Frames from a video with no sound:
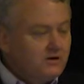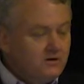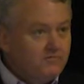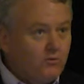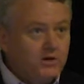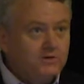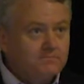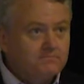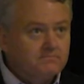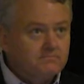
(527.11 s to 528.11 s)
uh, 40,
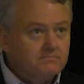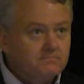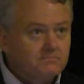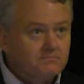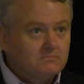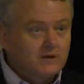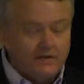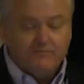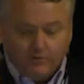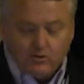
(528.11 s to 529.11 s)
yeah,
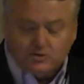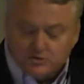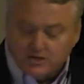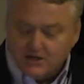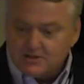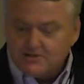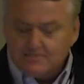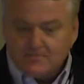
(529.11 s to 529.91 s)
42 cents